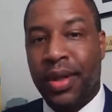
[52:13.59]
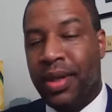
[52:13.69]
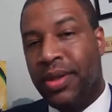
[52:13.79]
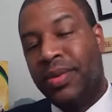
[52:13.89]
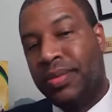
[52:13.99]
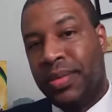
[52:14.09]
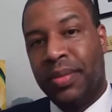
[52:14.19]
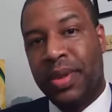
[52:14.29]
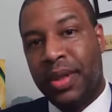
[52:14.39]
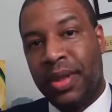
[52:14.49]
They don't,
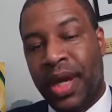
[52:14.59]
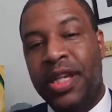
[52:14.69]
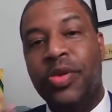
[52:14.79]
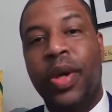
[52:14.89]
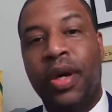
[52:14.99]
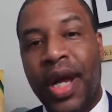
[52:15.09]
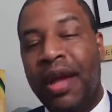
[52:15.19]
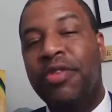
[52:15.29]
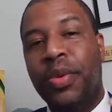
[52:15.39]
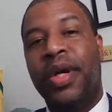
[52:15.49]
elsewhere,
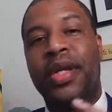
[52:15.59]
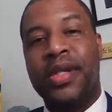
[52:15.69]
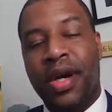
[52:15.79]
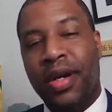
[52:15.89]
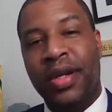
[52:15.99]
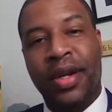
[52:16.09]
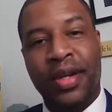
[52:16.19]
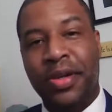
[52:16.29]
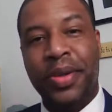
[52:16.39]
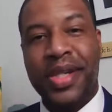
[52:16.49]
everywhere else, all the
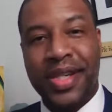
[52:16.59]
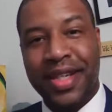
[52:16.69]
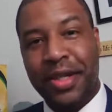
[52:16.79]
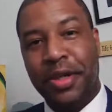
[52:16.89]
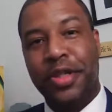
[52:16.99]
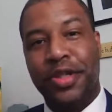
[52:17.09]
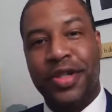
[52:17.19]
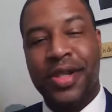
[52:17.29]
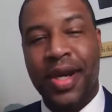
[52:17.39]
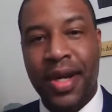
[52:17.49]
other OECD
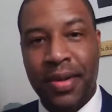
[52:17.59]
countries